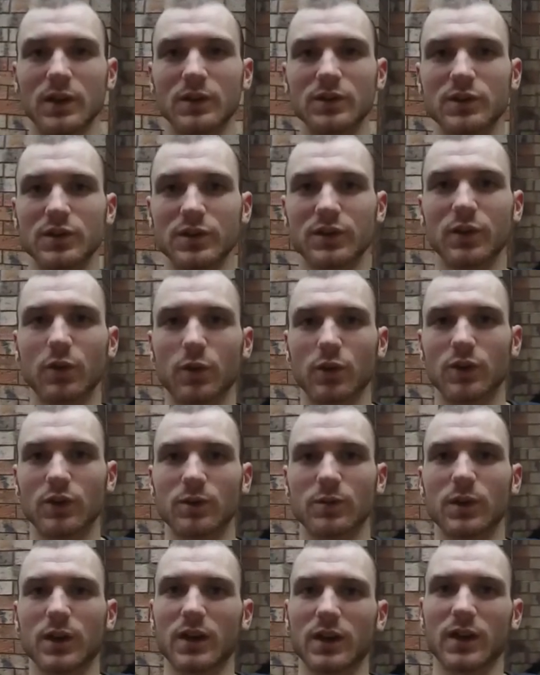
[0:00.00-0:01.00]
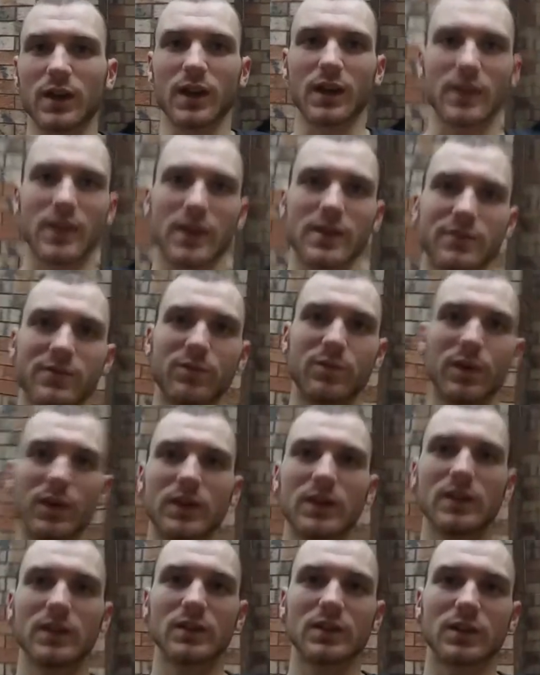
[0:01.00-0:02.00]
Just talking about how they've
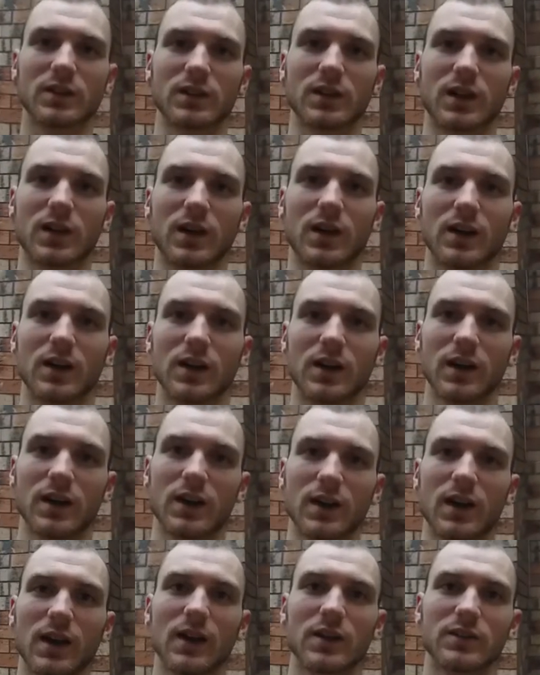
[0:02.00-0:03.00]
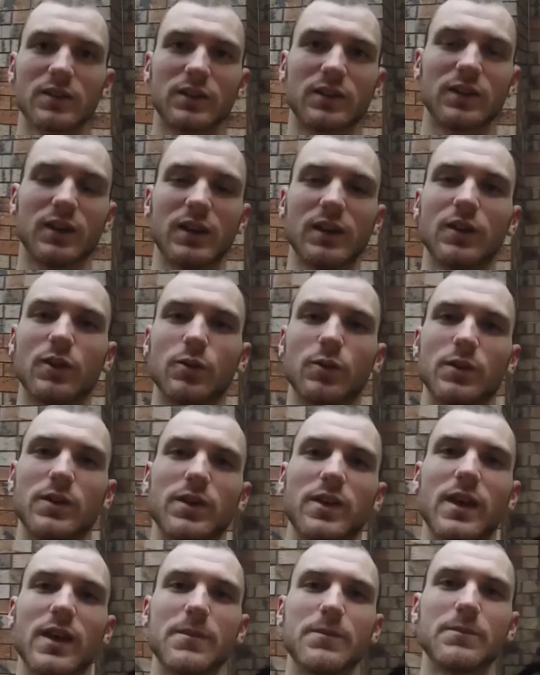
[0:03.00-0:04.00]
been and how to deal
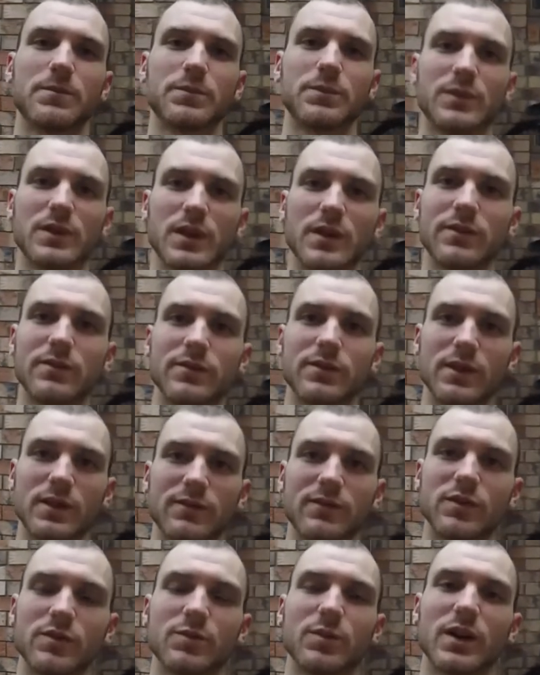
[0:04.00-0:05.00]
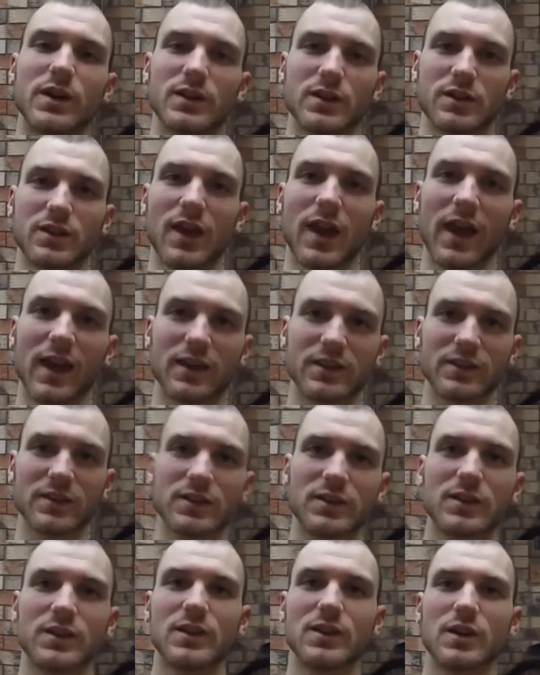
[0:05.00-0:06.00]
with them if you've been attacked
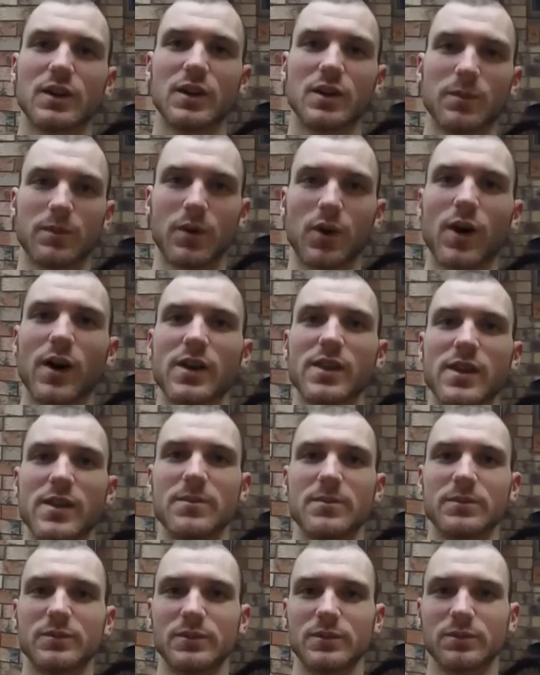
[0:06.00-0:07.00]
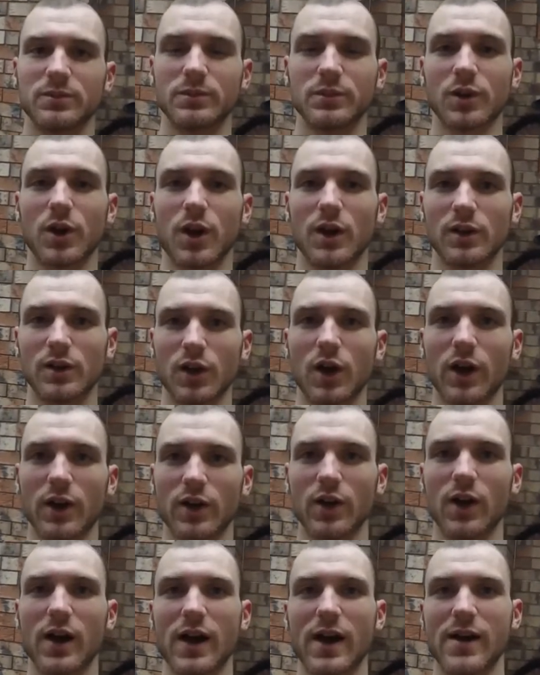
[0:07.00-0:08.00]
by them
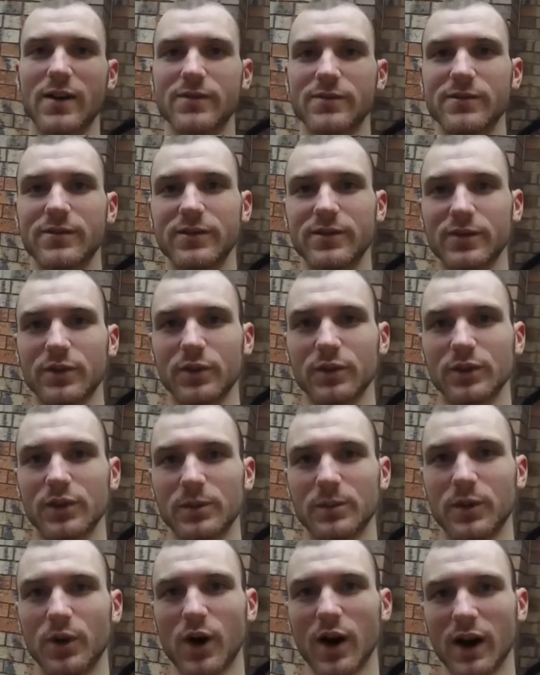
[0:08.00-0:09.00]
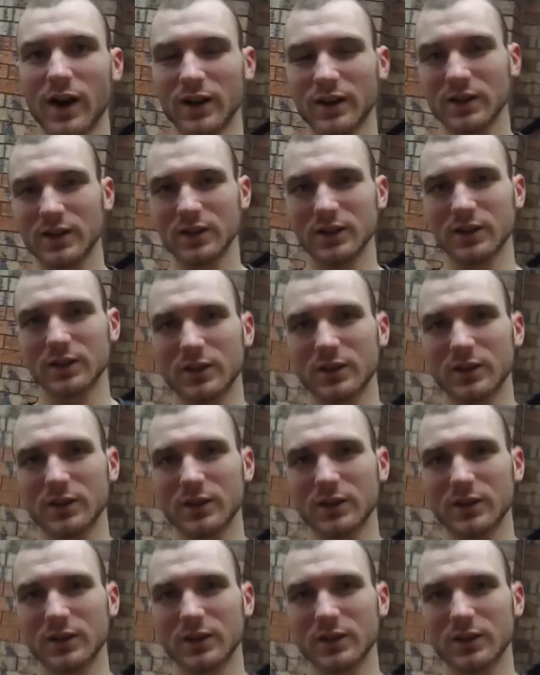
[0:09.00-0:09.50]
like I have on the bike.